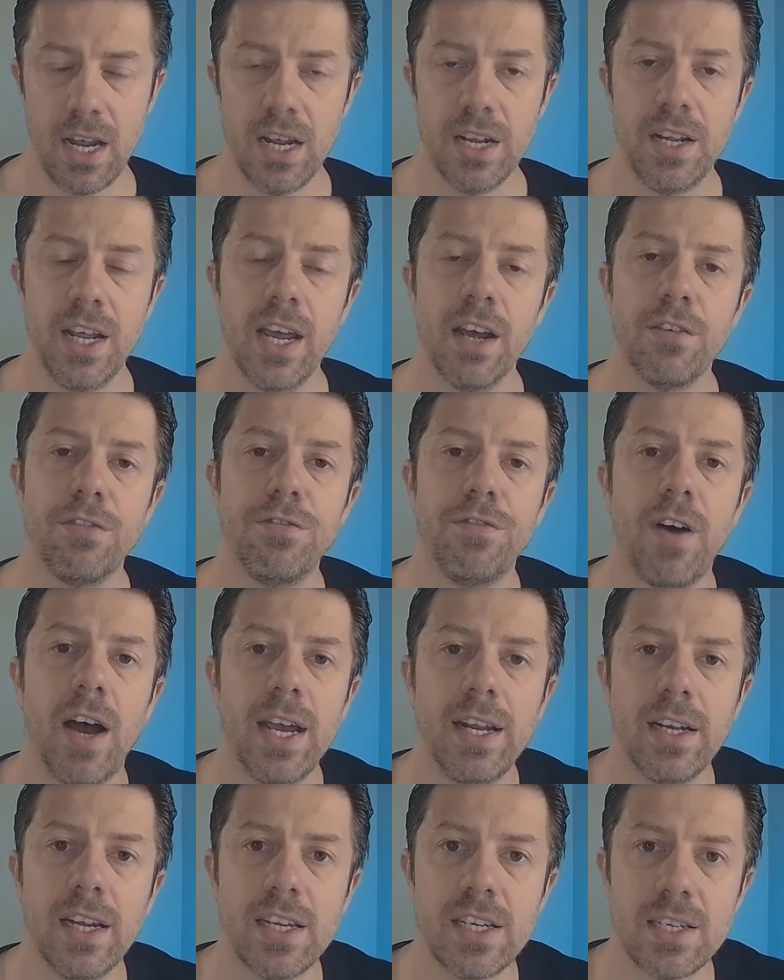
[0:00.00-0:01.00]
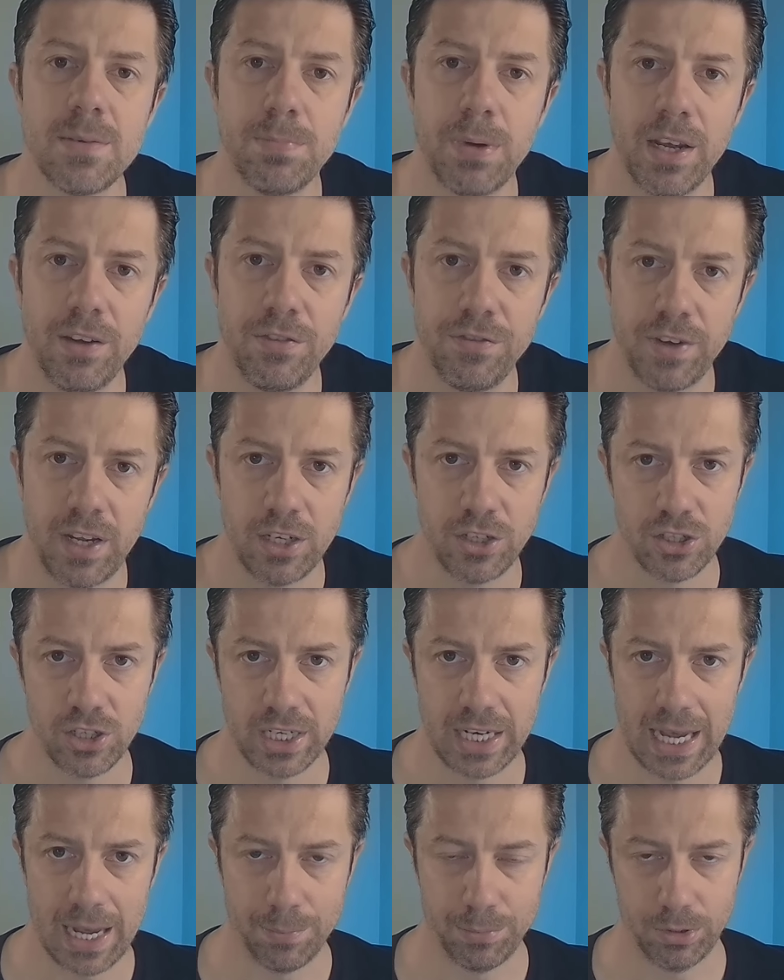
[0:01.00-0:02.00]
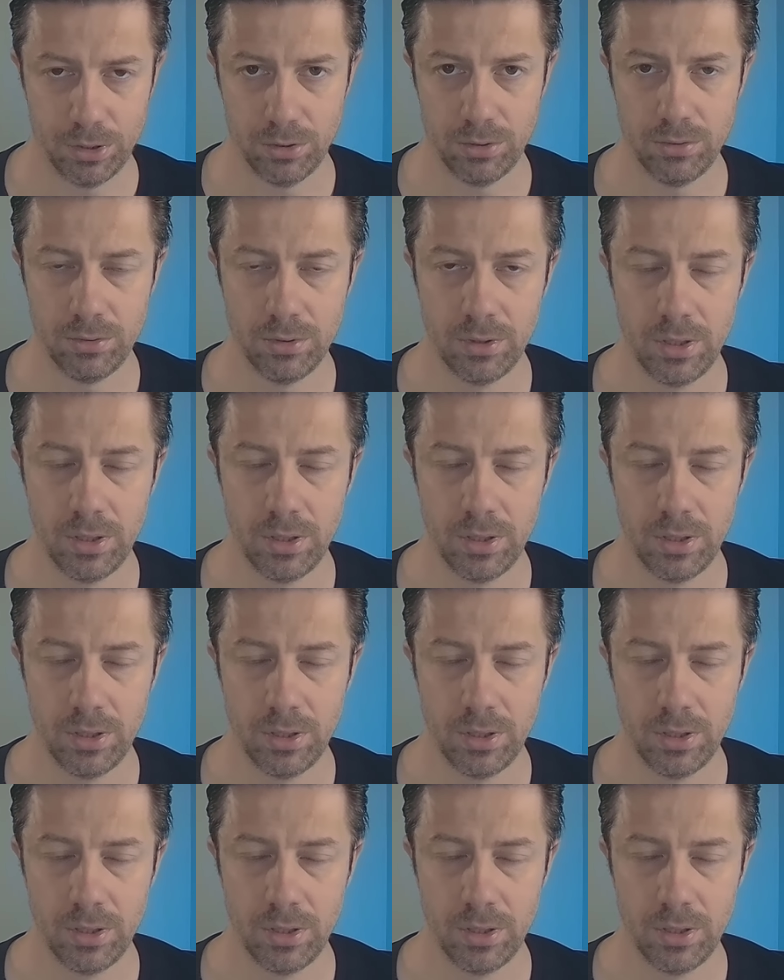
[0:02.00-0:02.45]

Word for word: They are financed by venture capital,